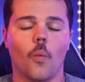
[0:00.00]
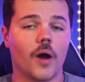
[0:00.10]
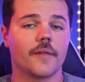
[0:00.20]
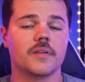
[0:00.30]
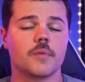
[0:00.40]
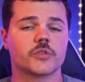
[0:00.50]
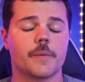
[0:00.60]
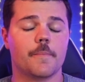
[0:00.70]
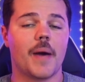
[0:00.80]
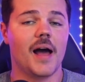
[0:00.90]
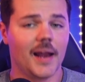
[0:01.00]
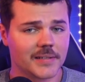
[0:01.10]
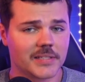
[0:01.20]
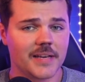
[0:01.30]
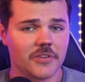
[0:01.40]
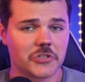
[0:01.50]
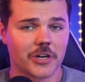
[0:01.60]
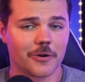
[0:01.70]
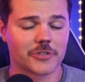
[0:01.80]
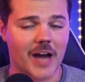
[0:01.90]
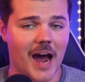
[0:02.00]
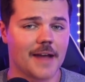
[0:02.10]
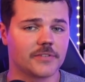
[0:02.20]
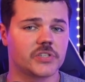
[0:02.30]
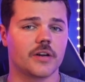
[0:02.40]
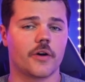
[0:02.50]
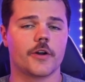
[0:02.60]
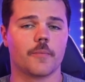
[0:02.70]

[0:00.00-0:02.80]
One of the most compelling TV shows I've seen all year,